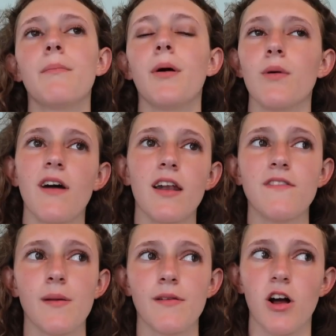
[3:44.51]
but we've had a
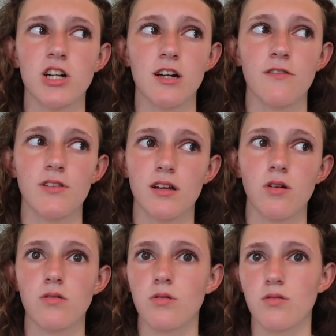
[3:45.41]
family vlog channel for
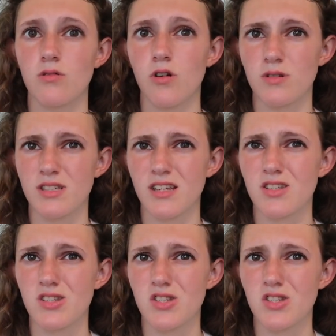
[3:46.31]
like almost like